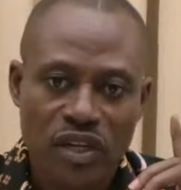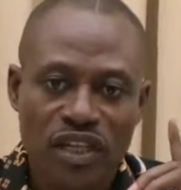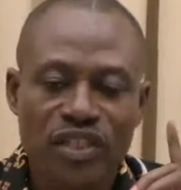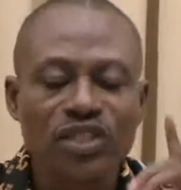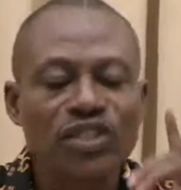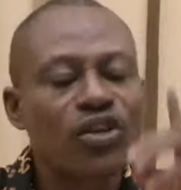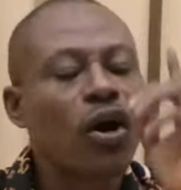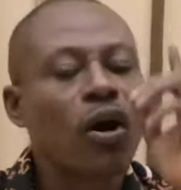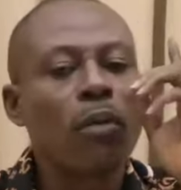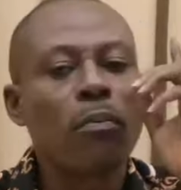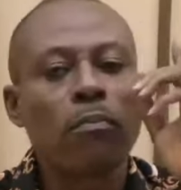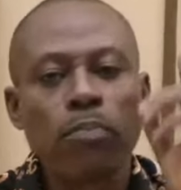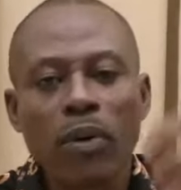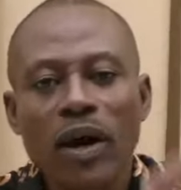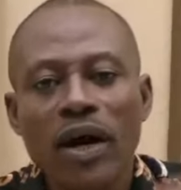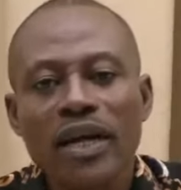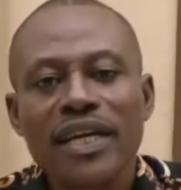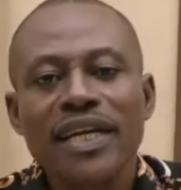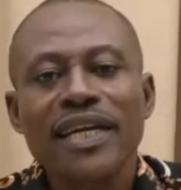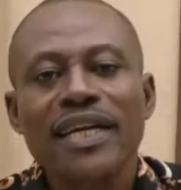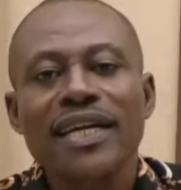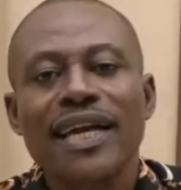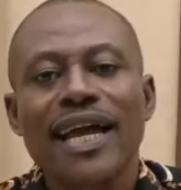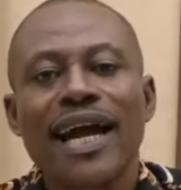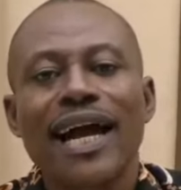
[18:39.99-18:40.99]

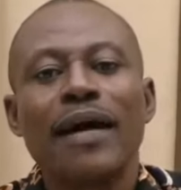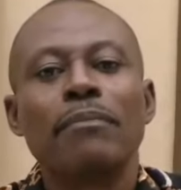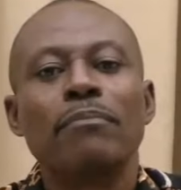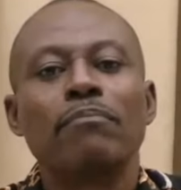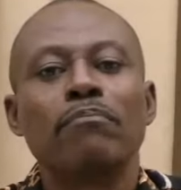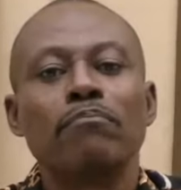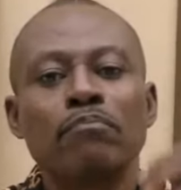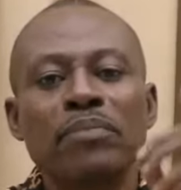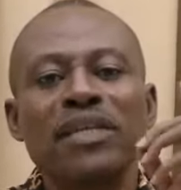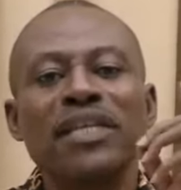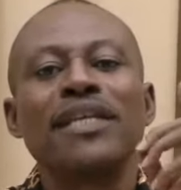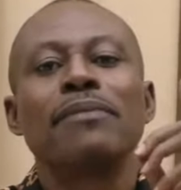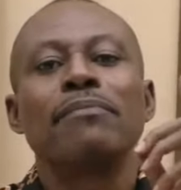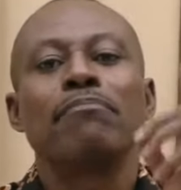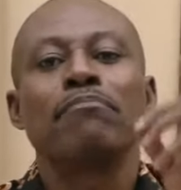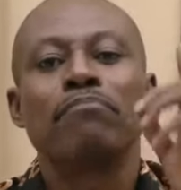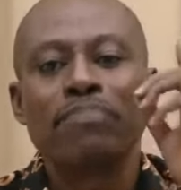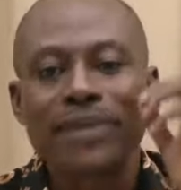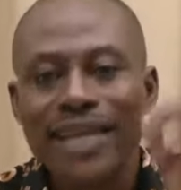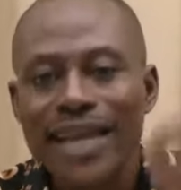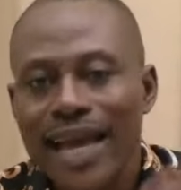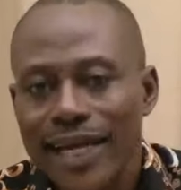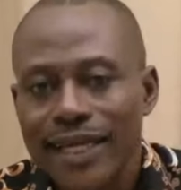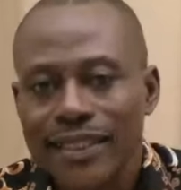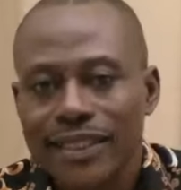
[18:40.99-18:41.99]
Nobody can be
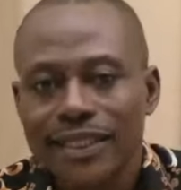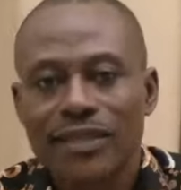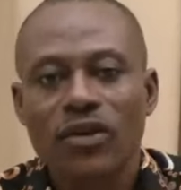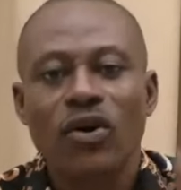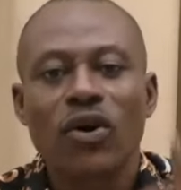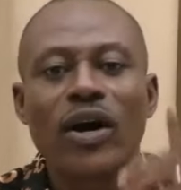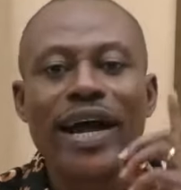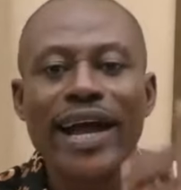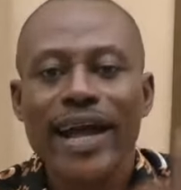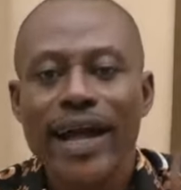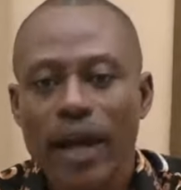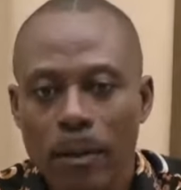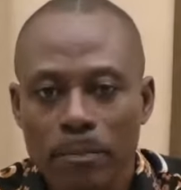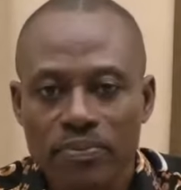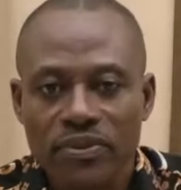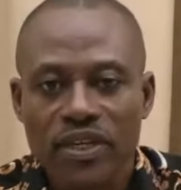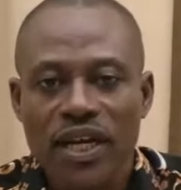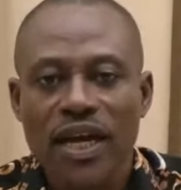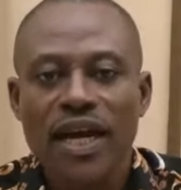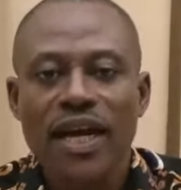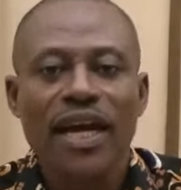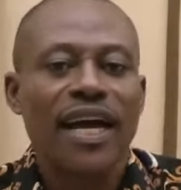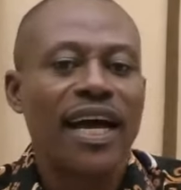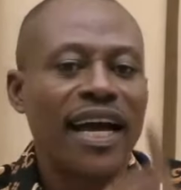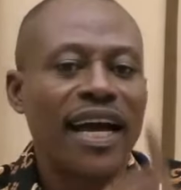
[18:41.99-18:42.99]
blessed or helped
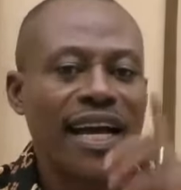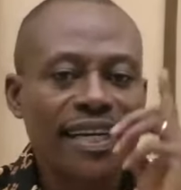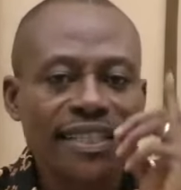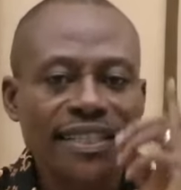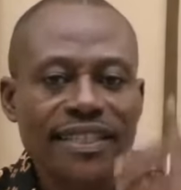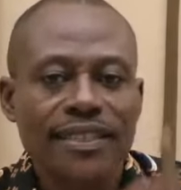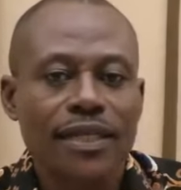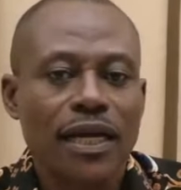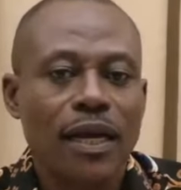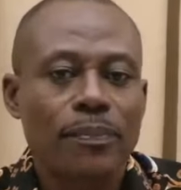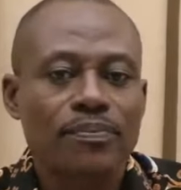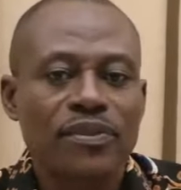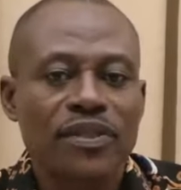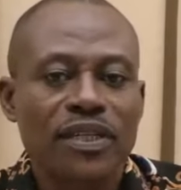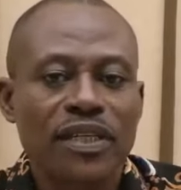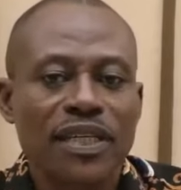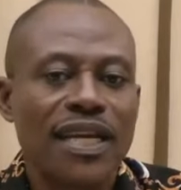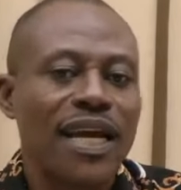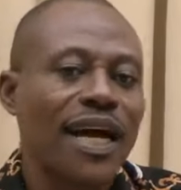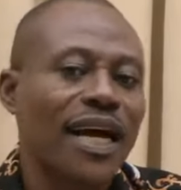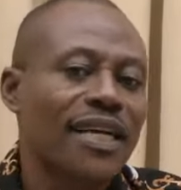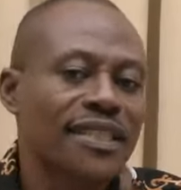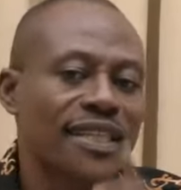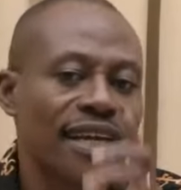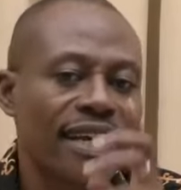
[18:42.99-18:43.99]
except
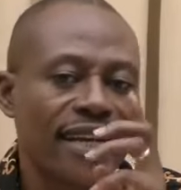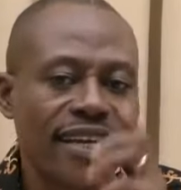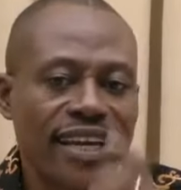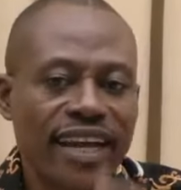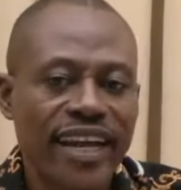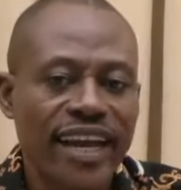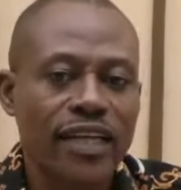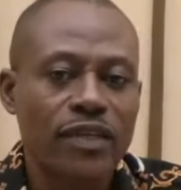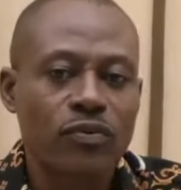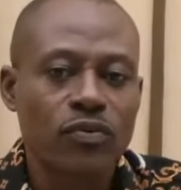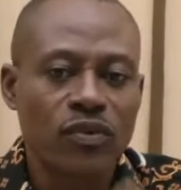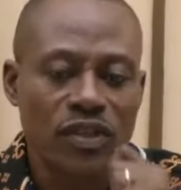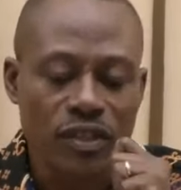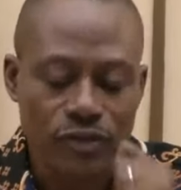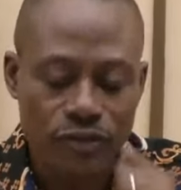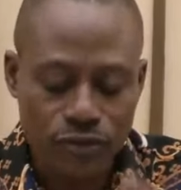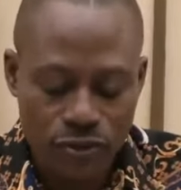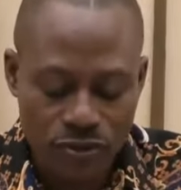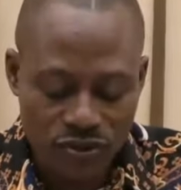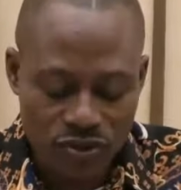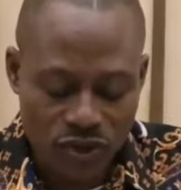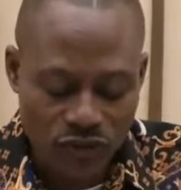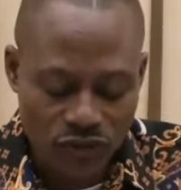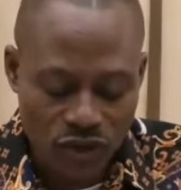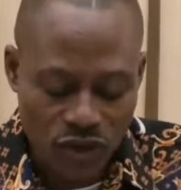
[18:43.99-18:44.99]
he has engaged with the
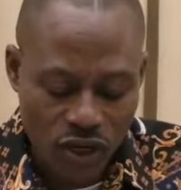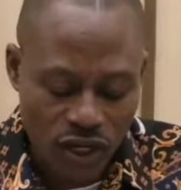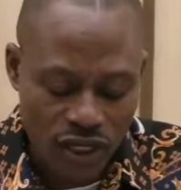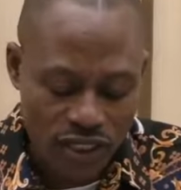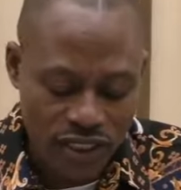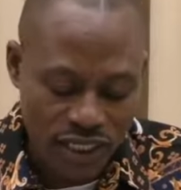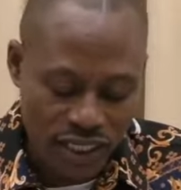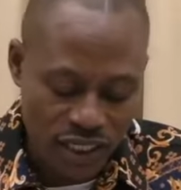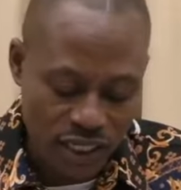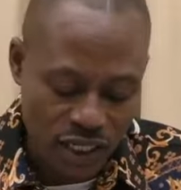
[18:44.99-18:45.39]
truth of God